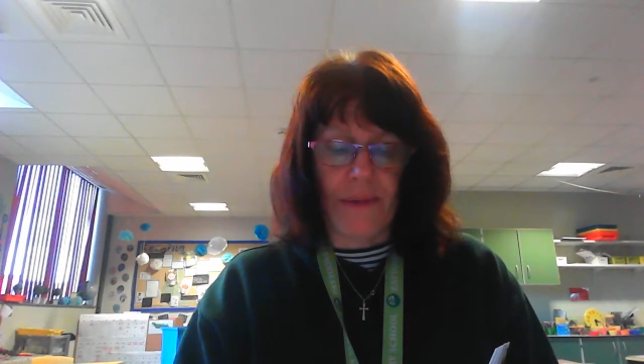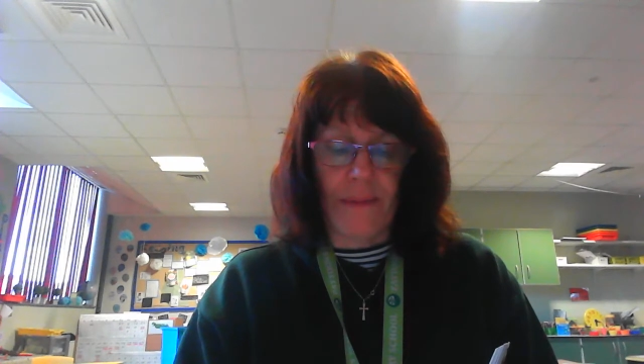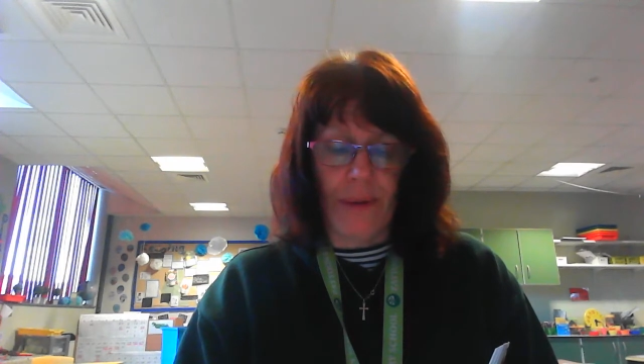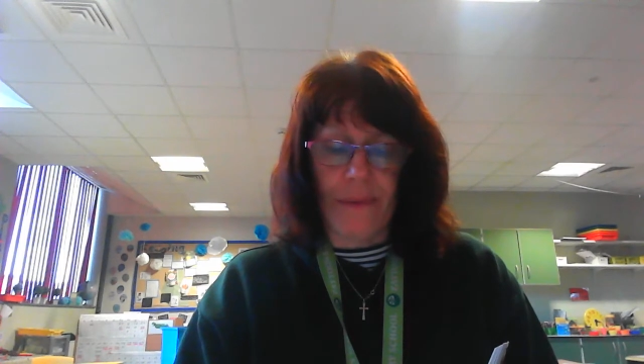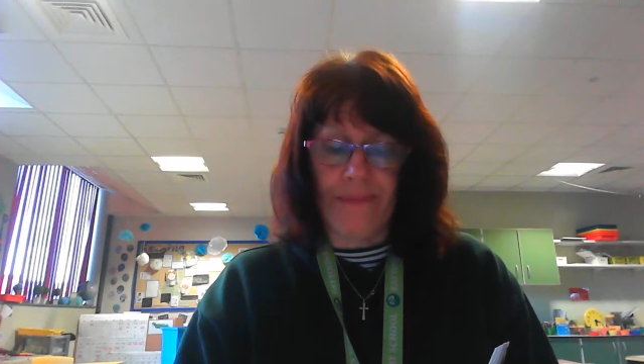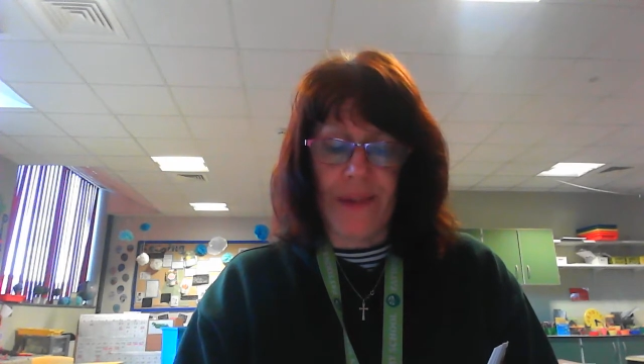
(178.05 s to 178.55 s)

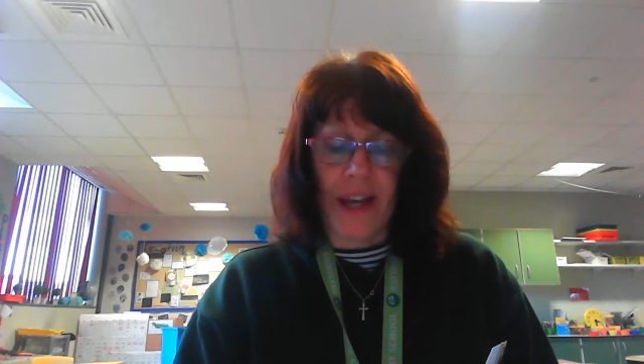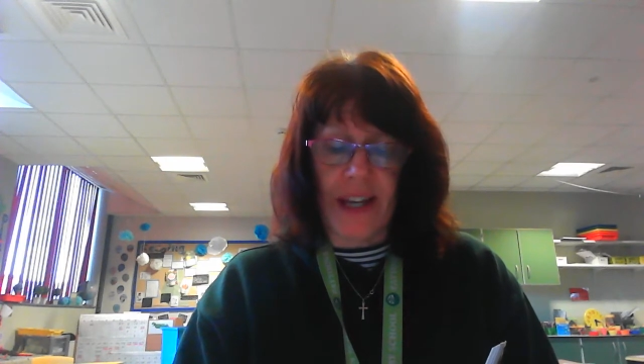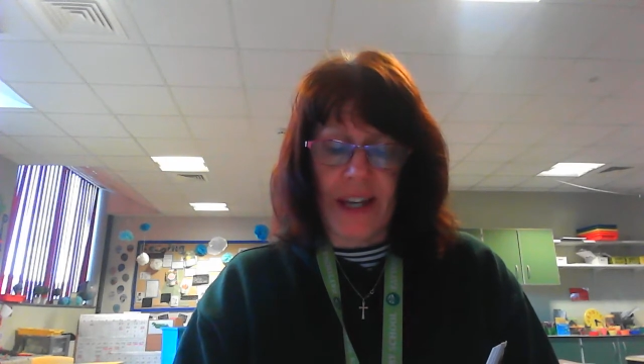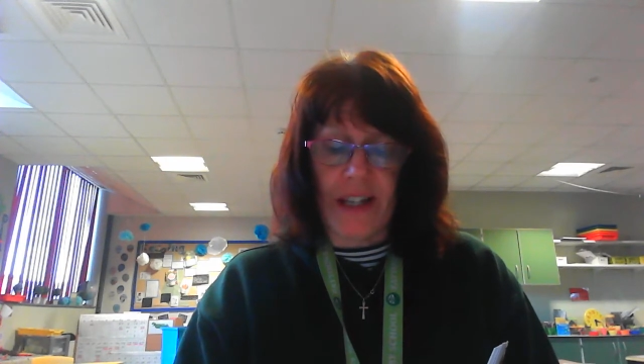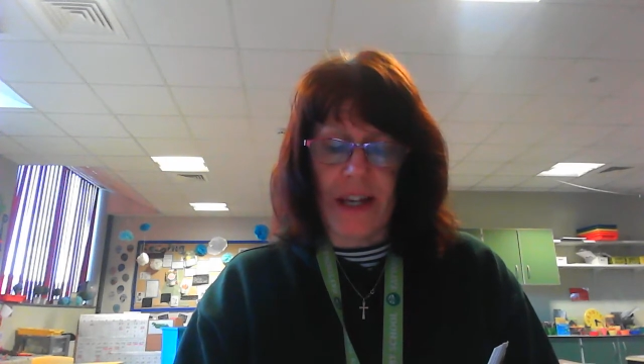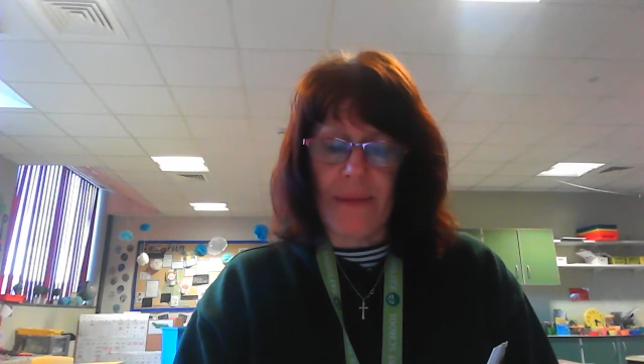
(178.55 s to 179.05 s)
But,
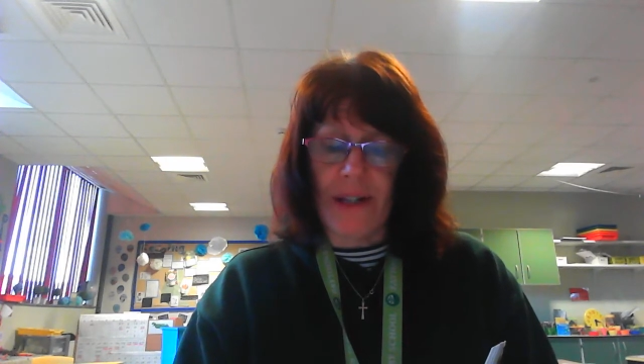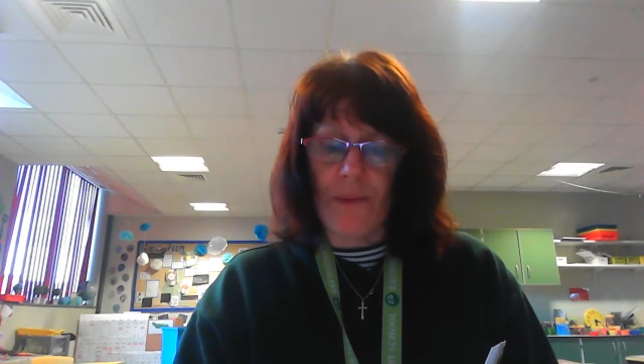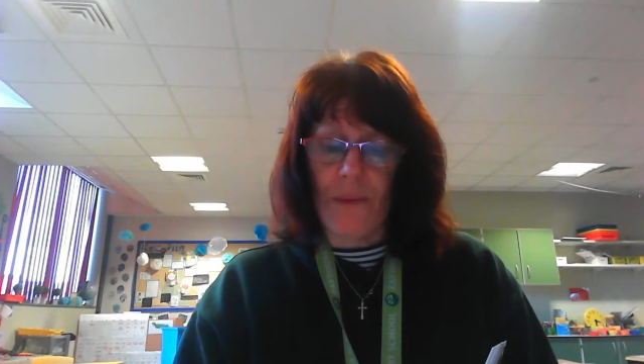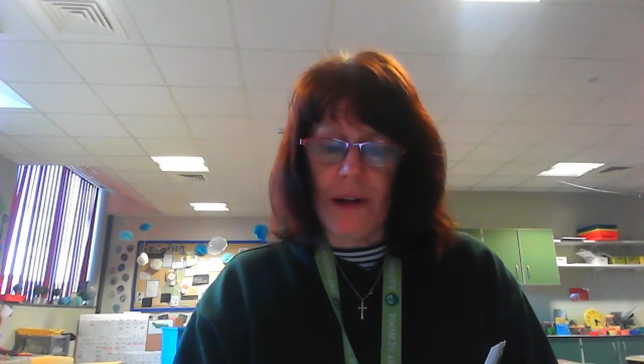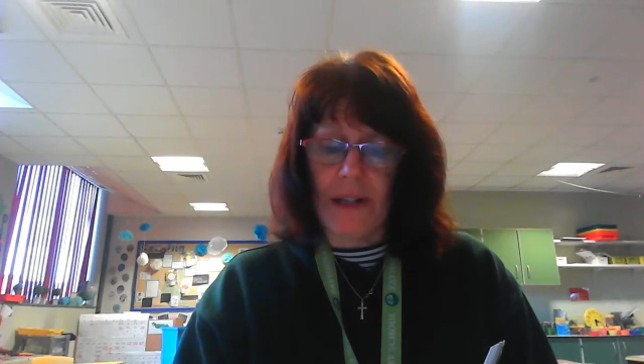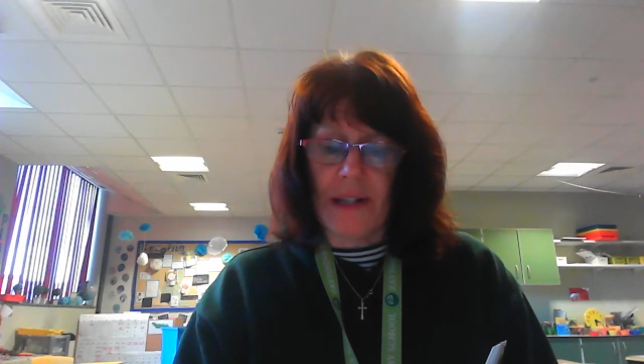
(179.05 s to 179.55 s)
you see, Mr.
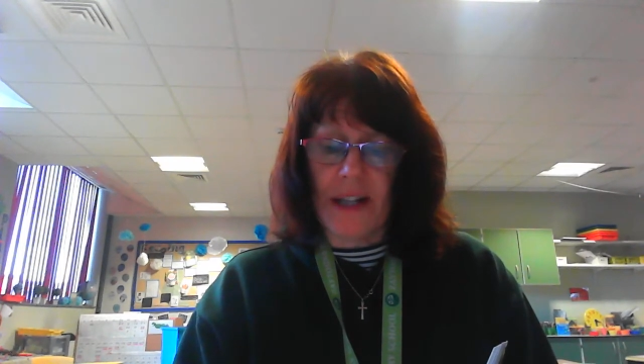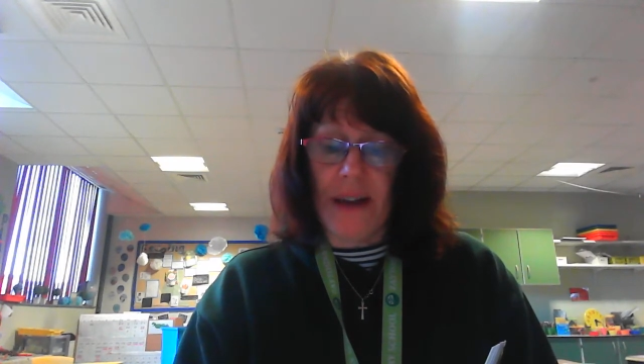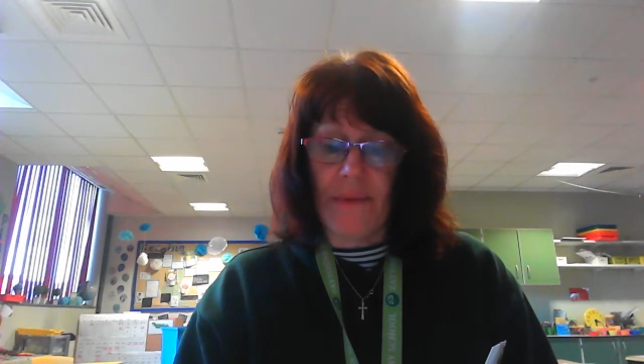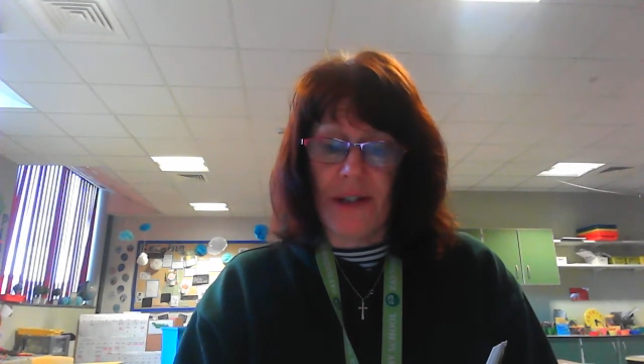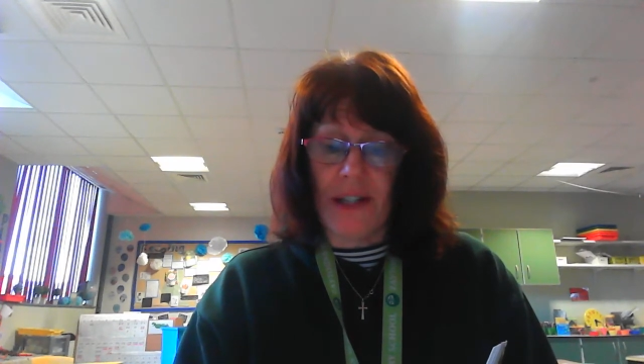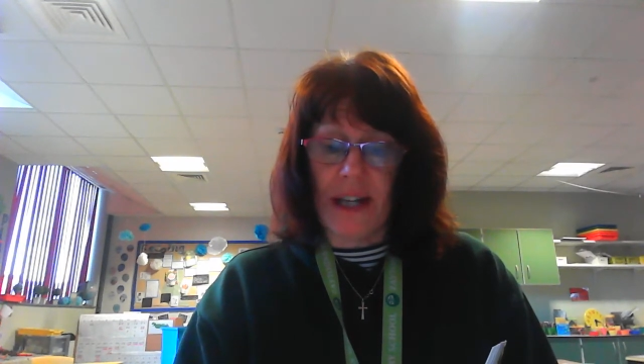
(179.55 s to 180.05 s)

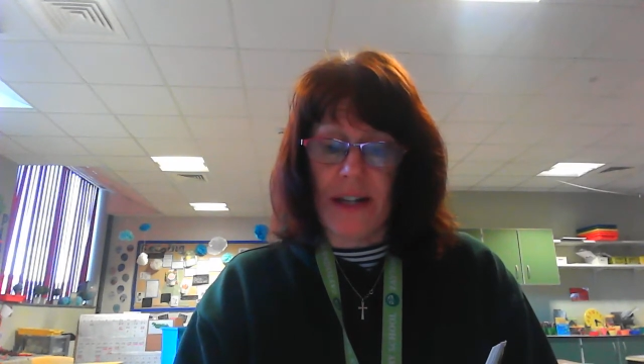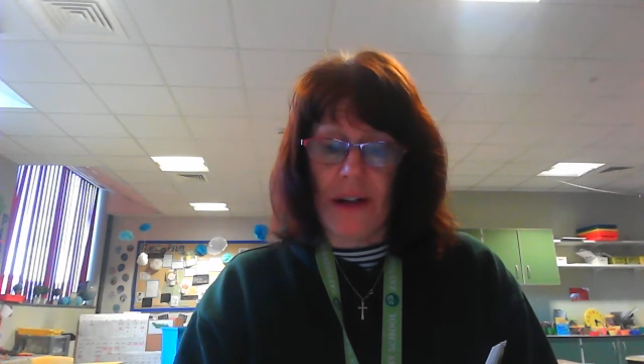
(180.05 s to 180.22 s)
What's-his-name will sit